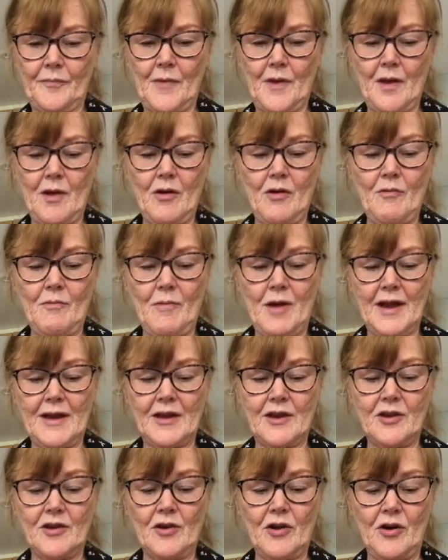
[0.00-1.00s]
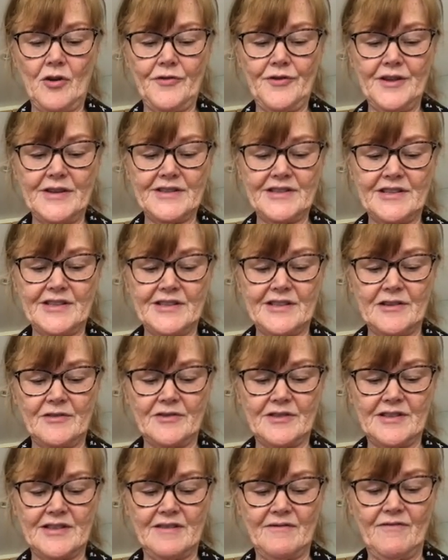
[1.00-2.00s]
Oh my God, this just
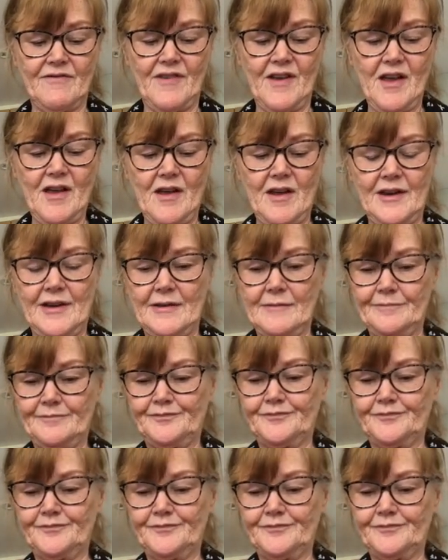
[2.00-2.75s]
looks divine.